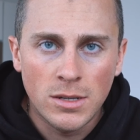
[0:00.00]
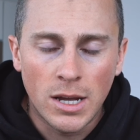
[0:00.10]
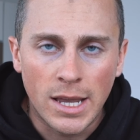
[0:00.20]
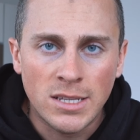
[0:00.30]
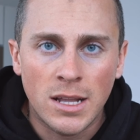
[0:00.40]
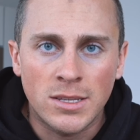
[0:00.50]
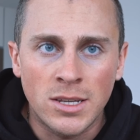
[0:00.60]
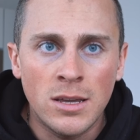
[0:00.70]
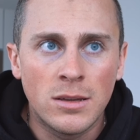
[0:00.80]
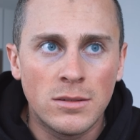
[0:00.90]
I guess that's
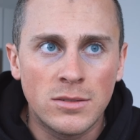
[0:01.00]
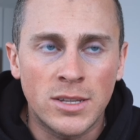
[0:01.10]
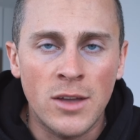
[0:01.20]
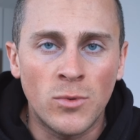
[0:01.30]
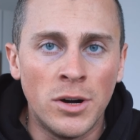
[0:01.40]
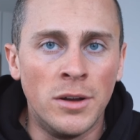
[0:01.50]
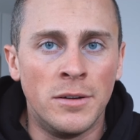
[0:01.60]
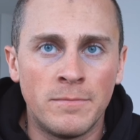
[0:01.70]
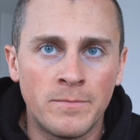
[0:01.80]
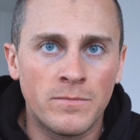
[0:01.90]
it. Day
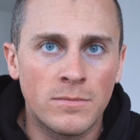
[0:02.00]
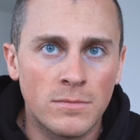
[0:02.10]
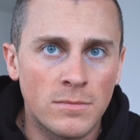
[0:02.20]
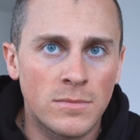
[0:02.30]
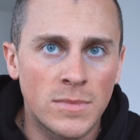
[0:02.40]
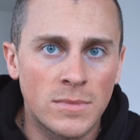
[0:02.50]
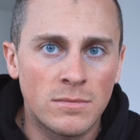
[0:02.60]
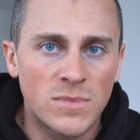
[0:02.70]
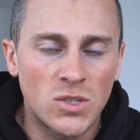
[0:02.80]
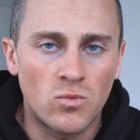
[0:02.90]
one.
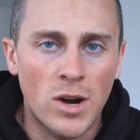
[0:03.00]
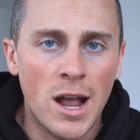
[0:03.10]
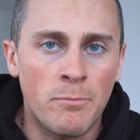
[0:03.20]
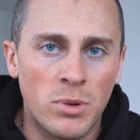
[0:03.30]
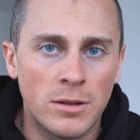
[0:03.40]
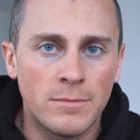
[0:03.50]
It's a wrap.